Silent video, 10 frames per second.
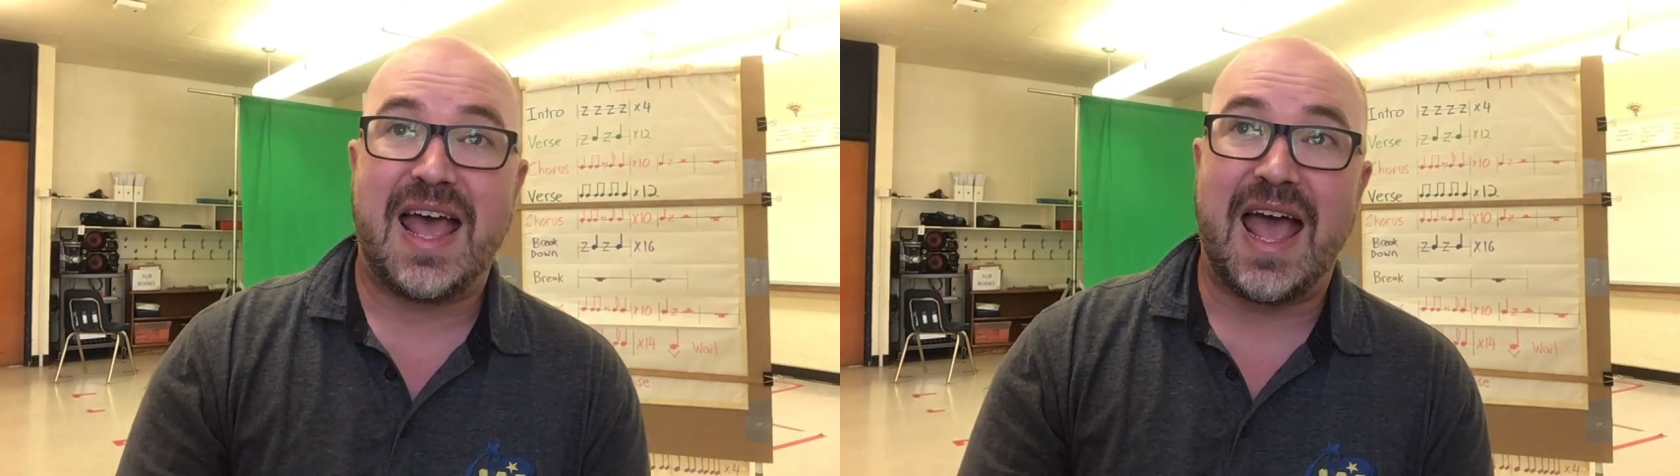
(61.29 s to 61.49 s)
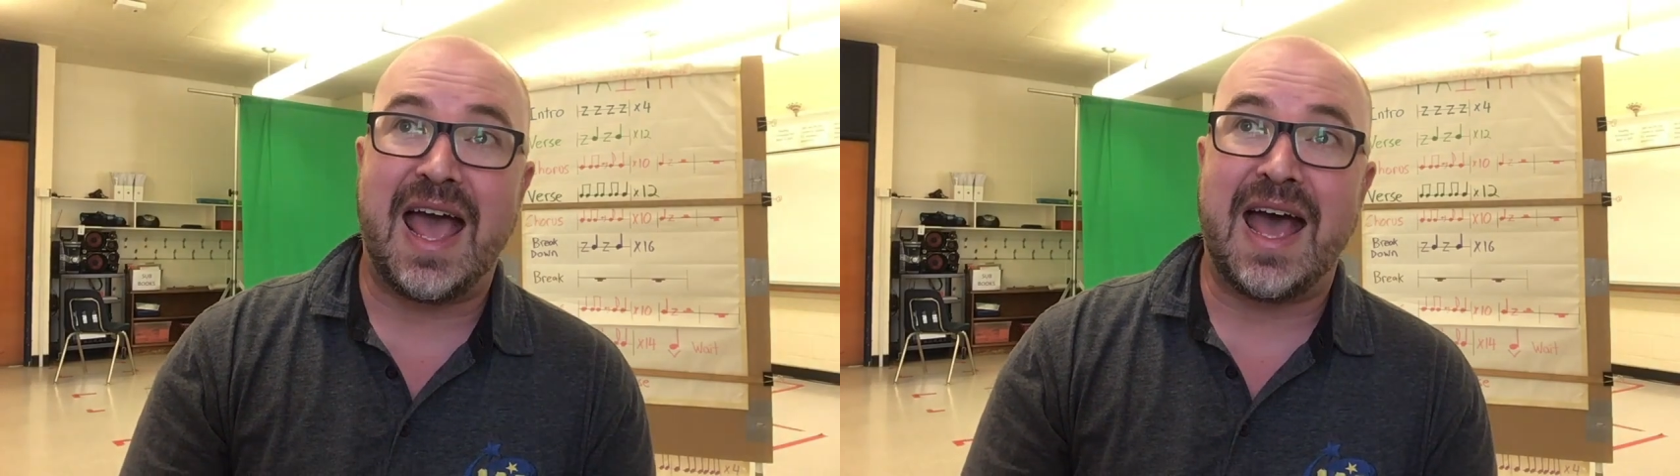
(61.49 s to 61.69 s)

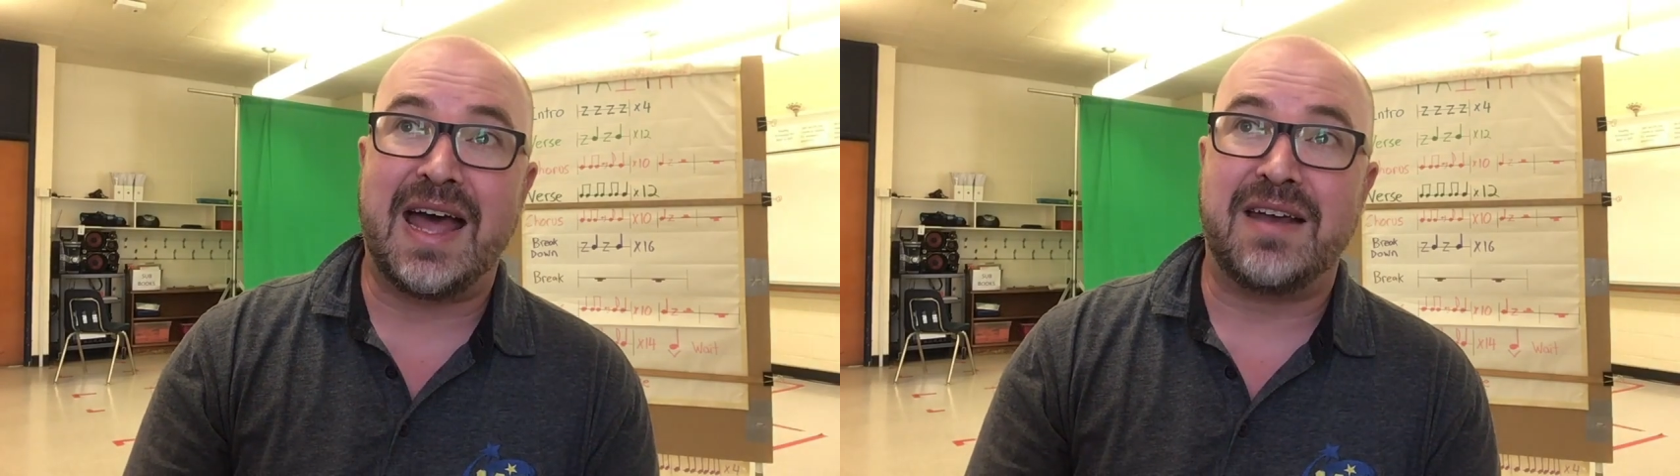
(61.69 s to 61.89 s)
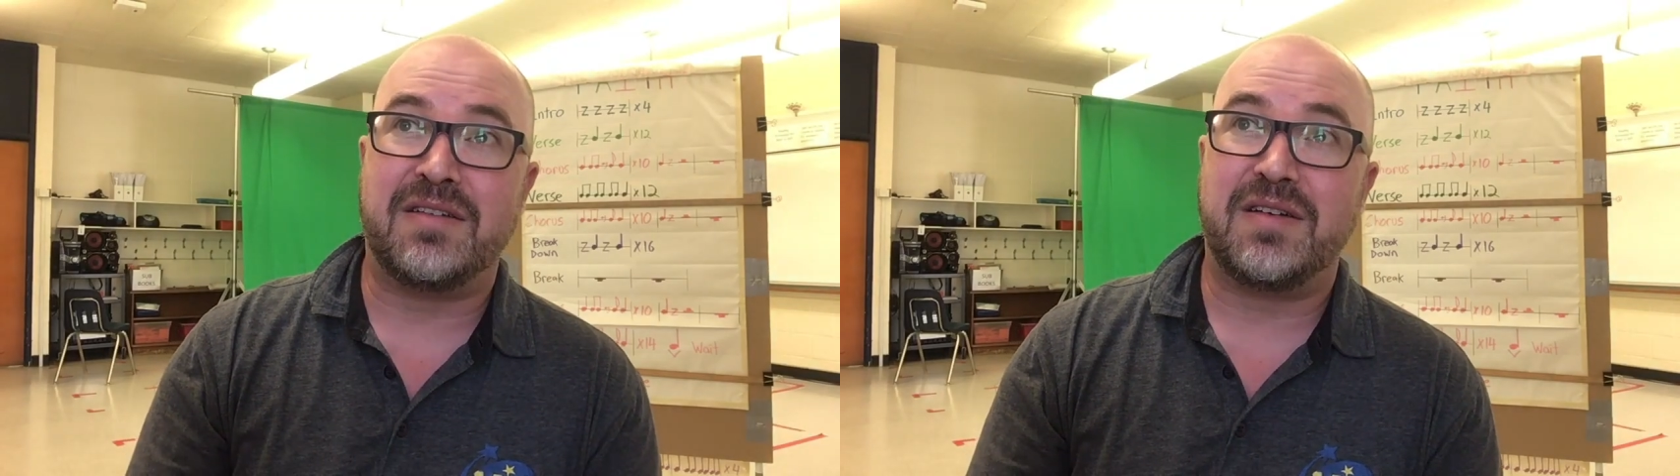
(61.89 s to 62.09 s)

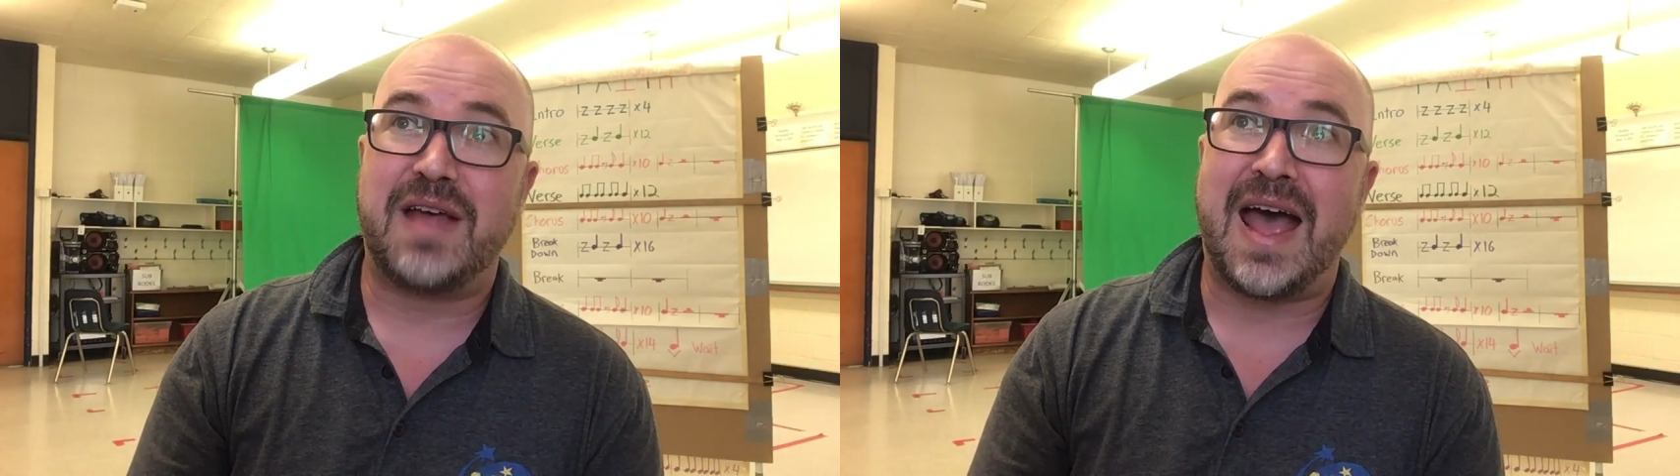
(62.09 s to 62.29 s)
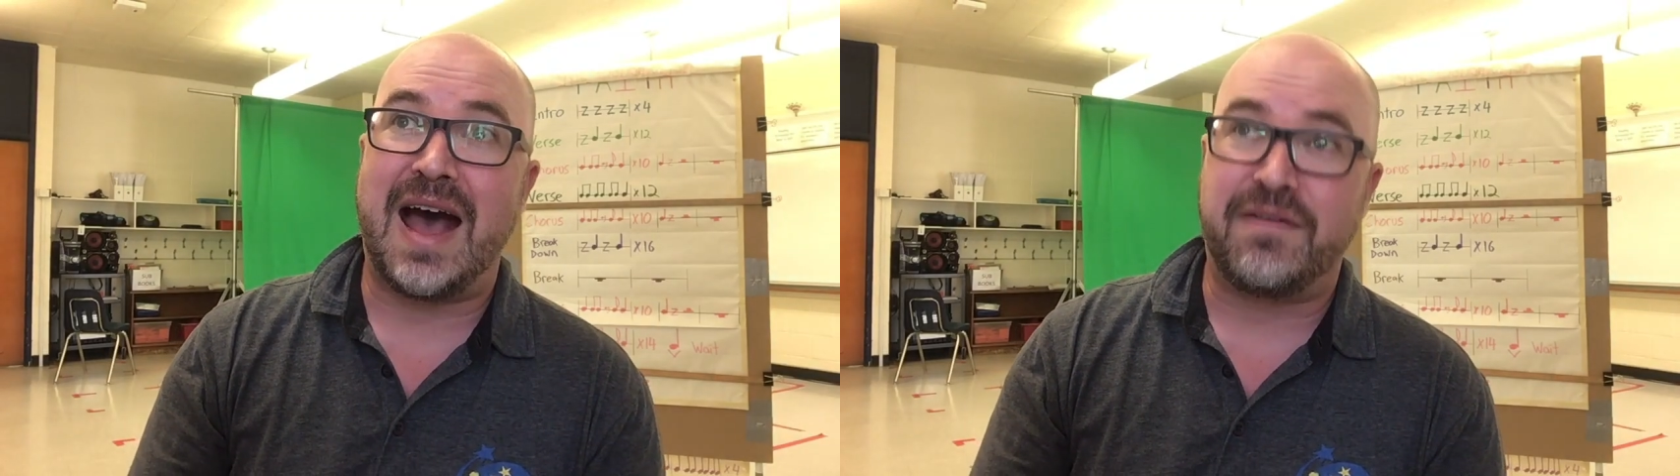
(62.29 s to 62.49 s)
And
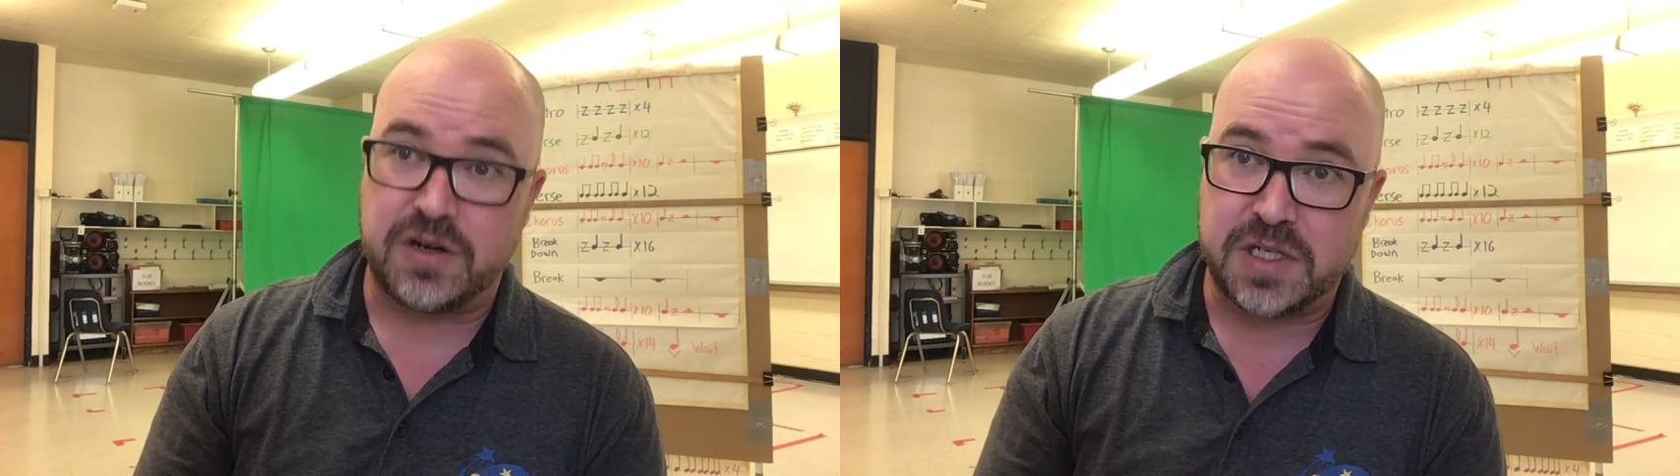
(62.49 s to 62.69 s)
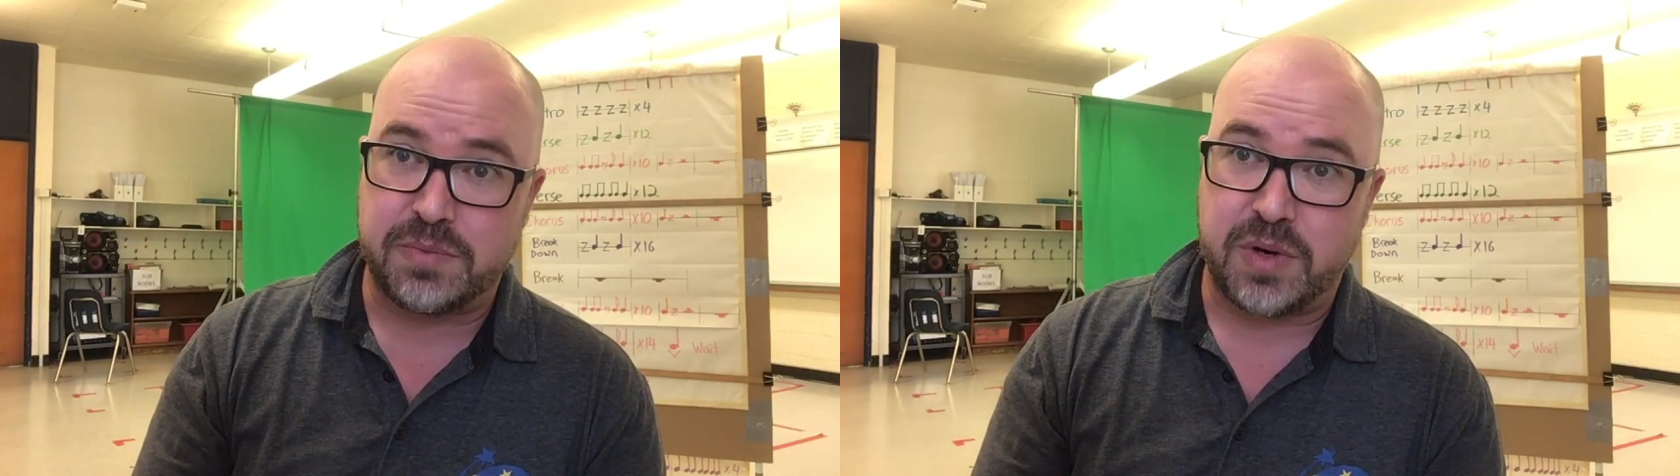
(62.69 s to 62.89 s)
after
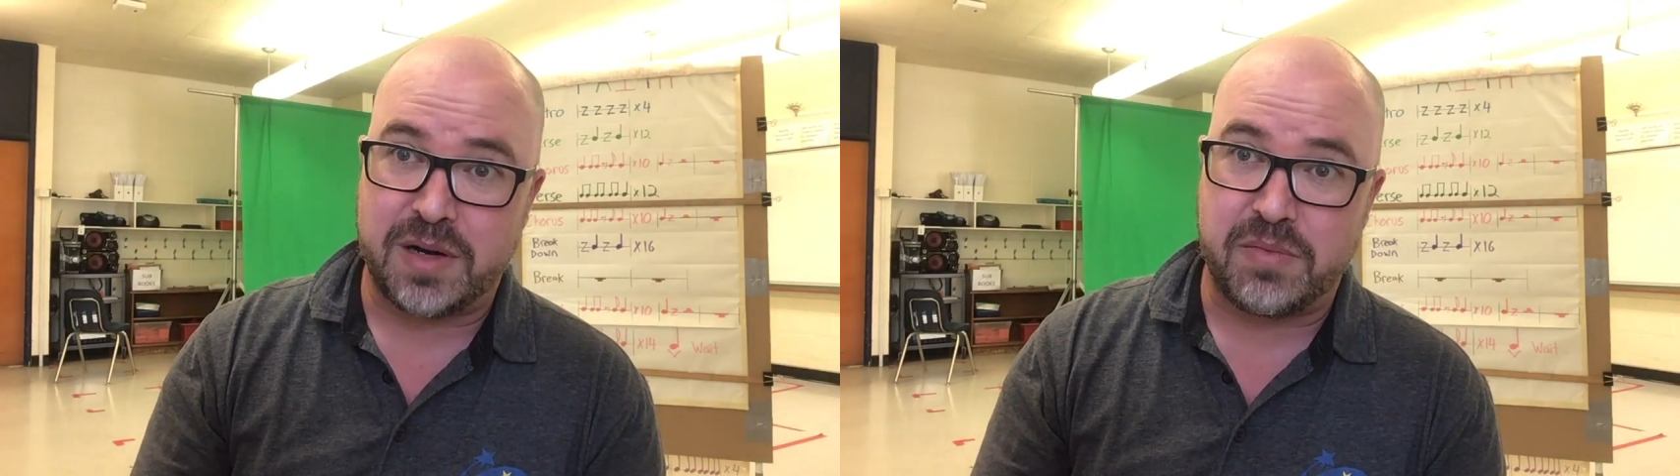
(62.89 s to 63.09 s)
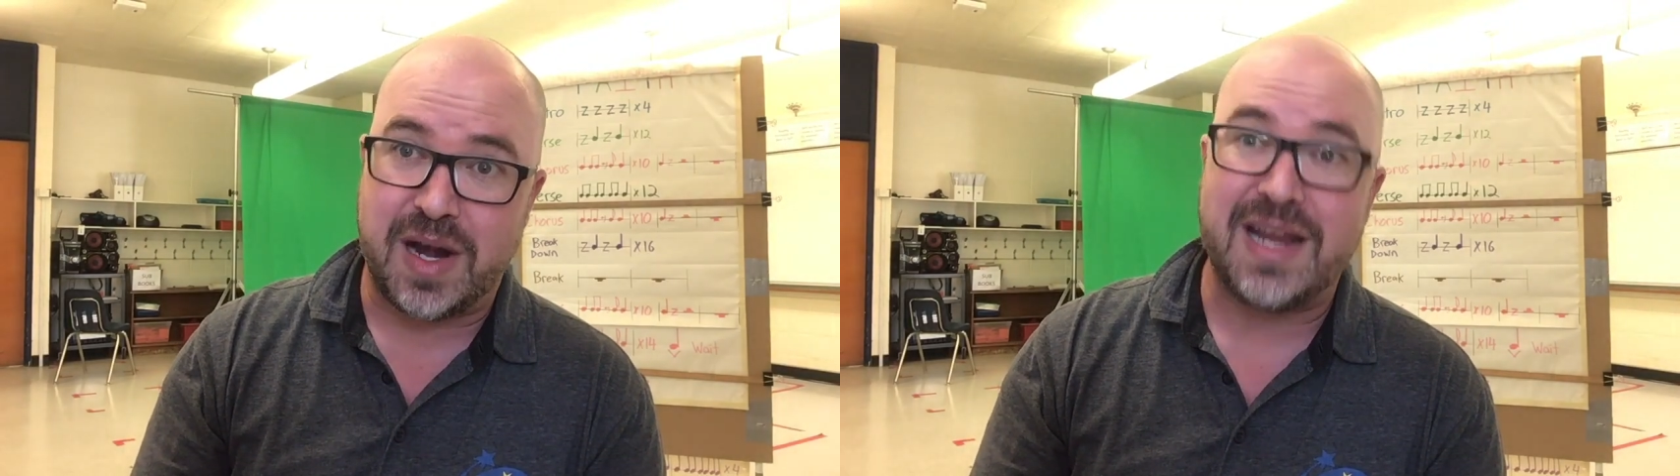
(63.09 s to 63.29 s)
spring
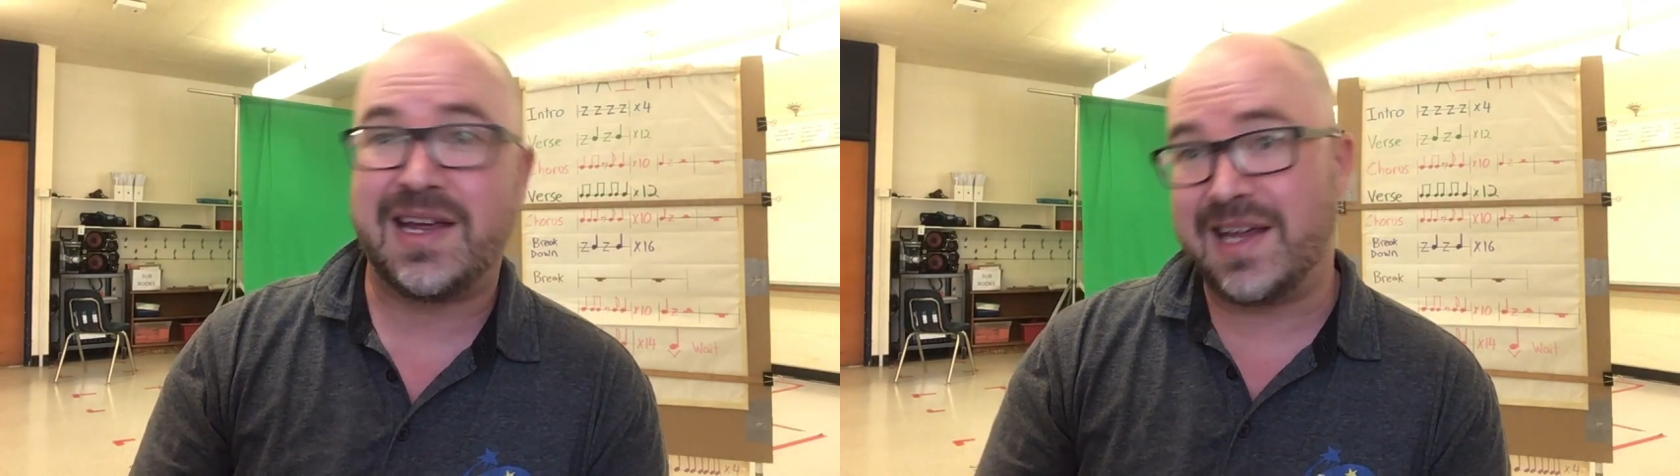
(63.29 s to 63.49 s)
break,